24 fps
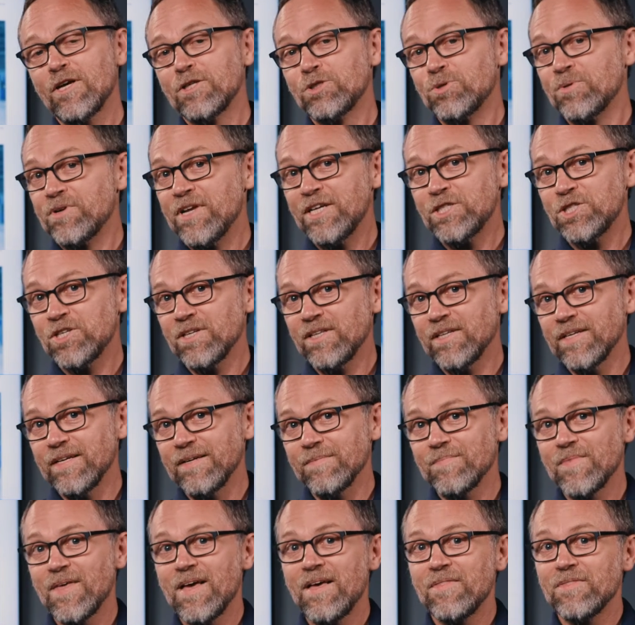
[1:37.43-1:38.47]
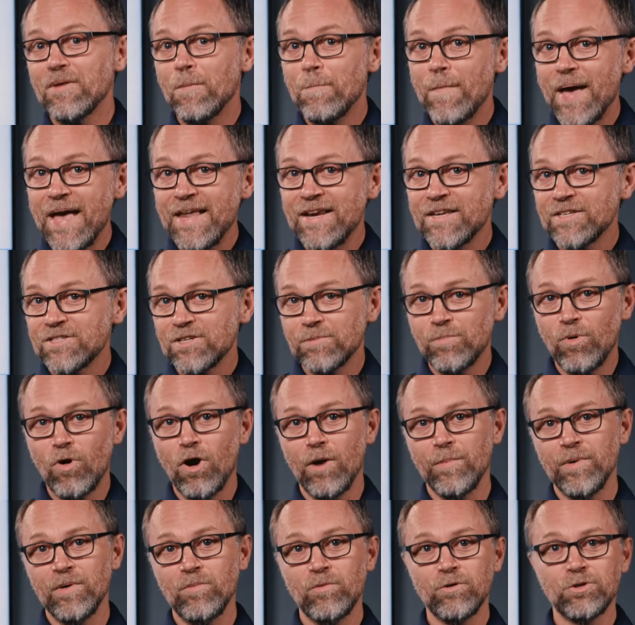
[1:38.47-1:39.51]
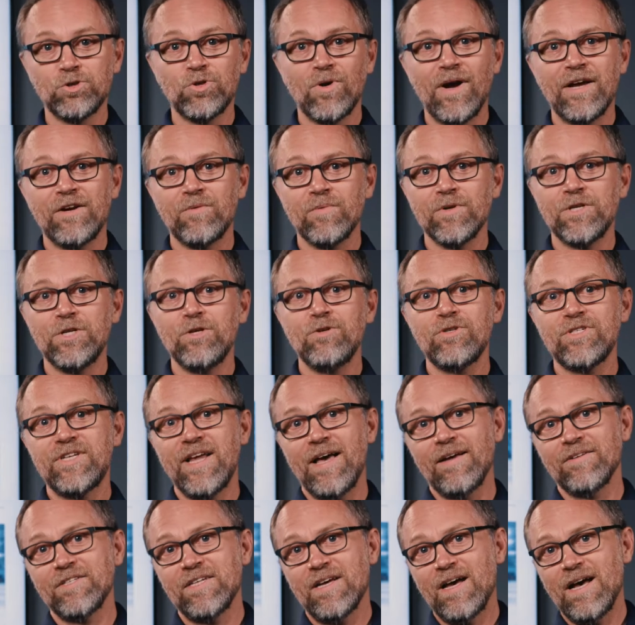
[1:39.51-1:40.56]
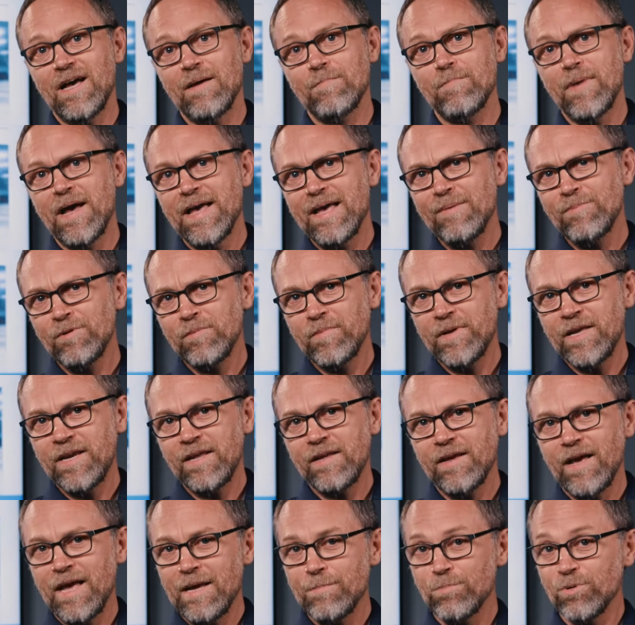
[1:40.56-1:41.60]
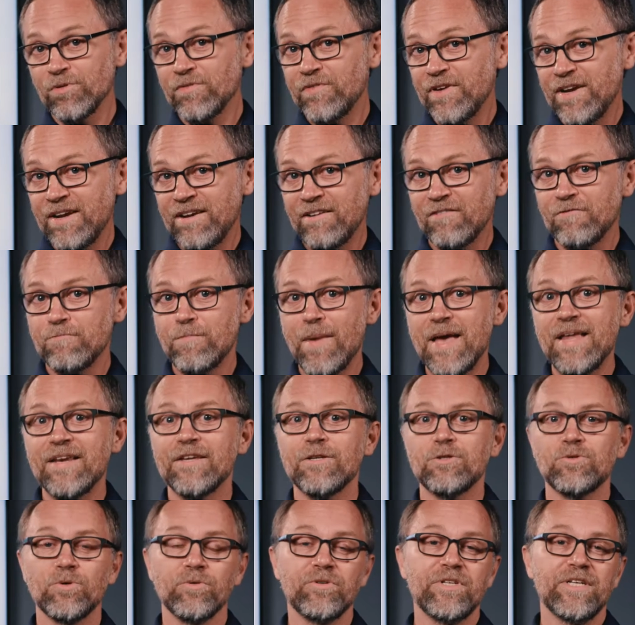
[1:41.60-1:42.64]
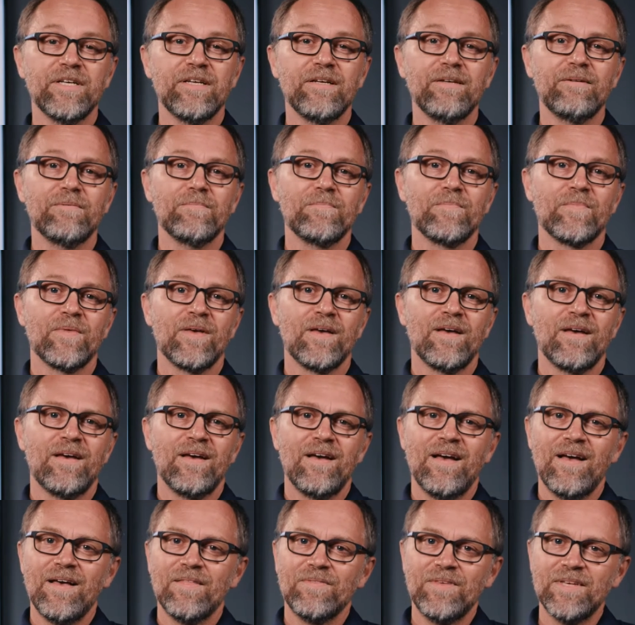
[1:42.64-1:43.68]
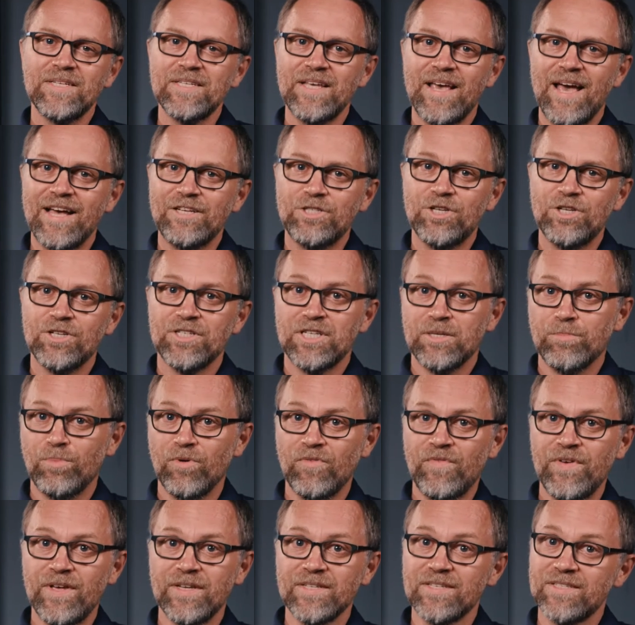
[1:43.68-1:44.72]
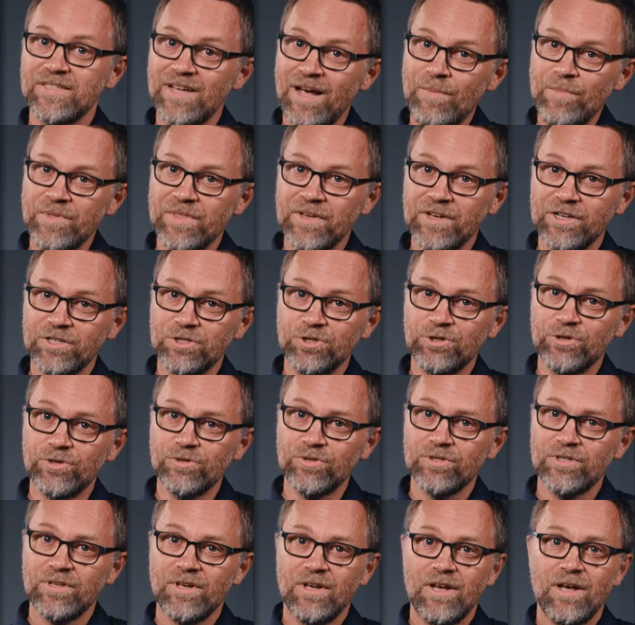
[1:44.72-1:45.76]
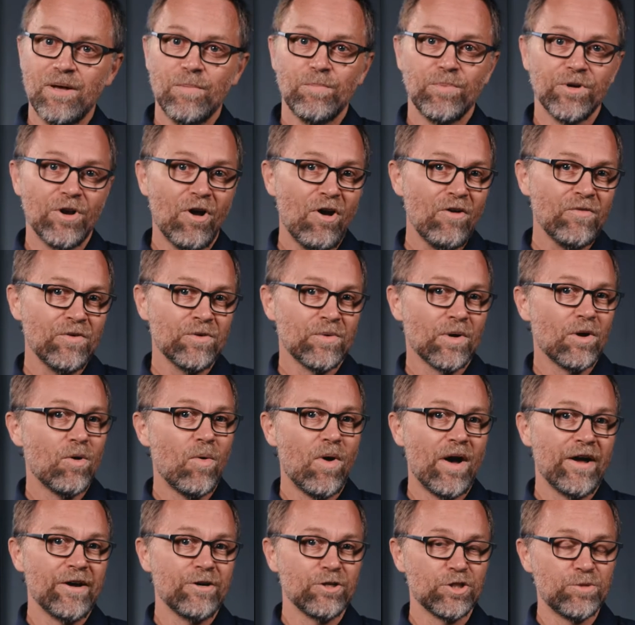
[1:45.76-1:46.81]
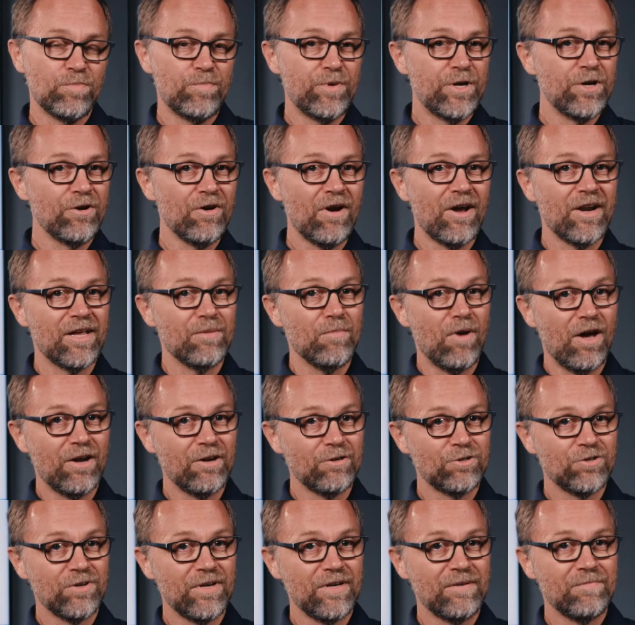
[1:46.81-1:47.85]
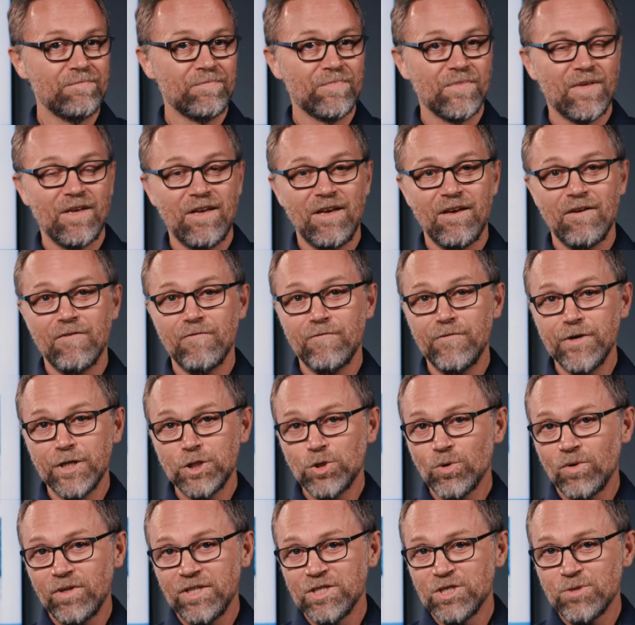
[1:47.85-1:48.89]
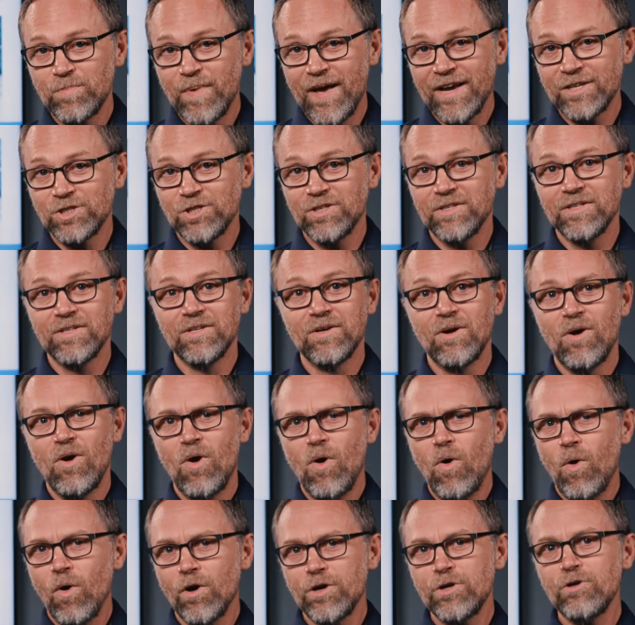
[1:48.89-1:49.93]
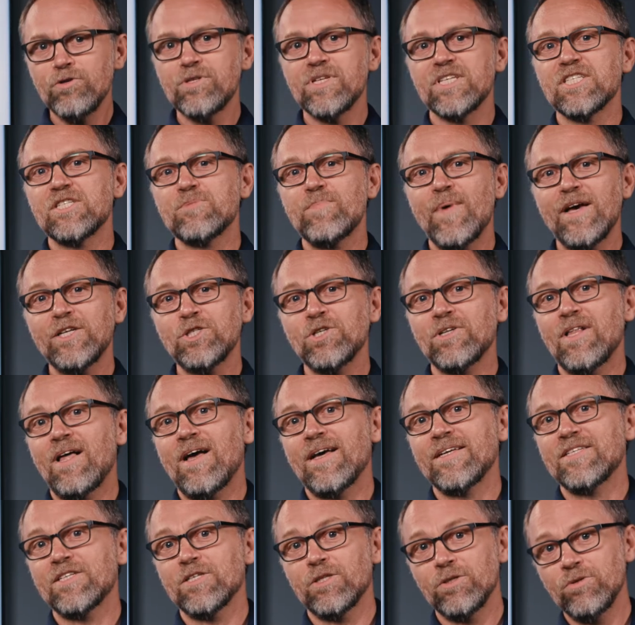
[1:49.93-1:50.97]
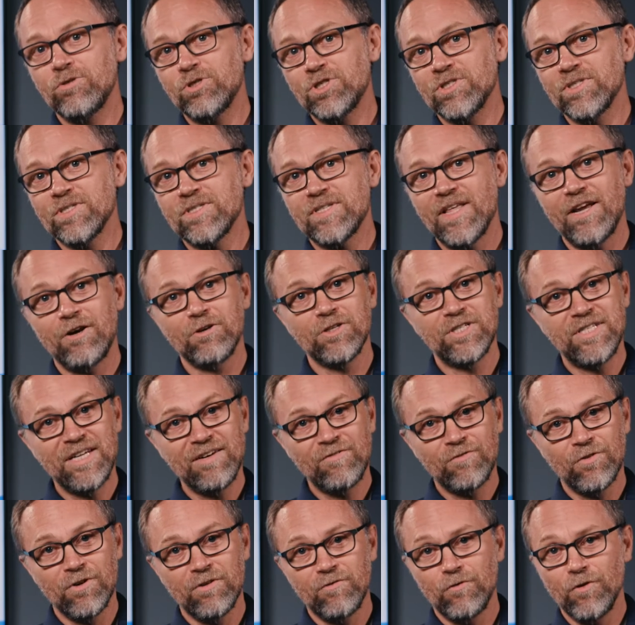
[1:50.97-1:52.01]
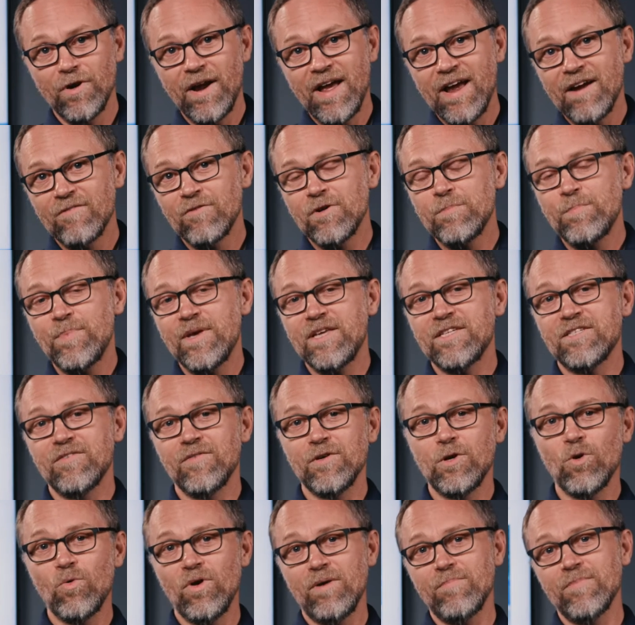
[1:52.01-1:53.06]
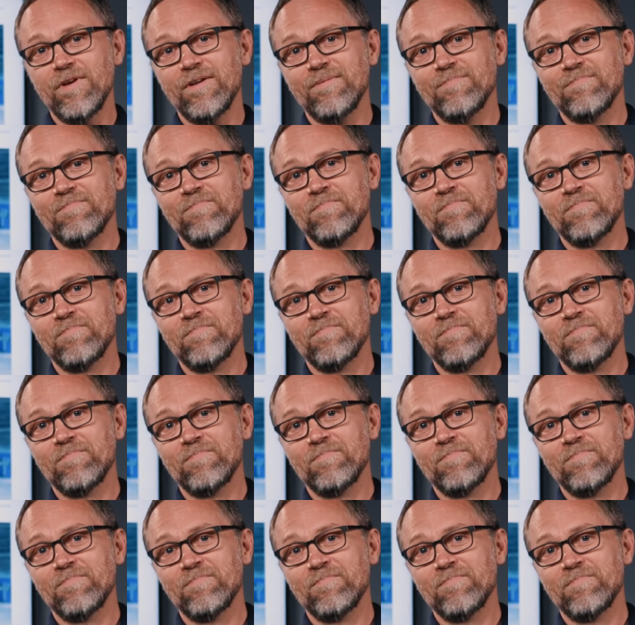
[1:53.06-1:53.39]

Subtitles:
Traditionally, the maintenance department will try to reduce downtime by implementing a preventative maintenance routine. This catches and prevents some of the issues, but often requires periodic monitoring, visual inspection, or using specialized solutions that are different for every piece of equipment.